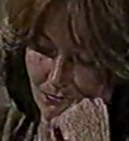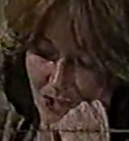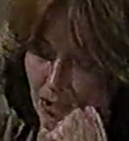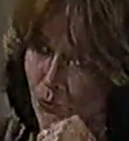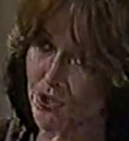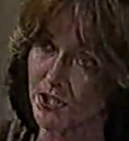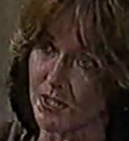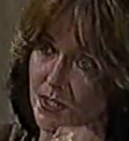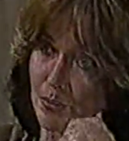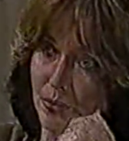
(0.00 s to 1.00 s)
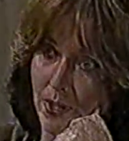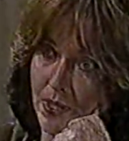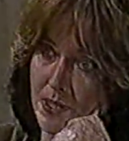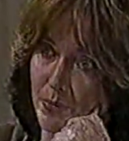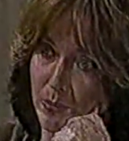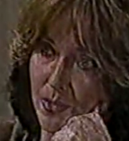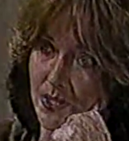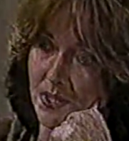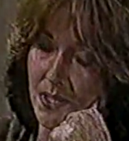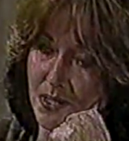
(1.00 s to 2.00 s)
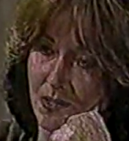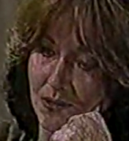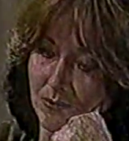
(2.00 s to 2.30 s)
I wish that surprised me, but it doesn't.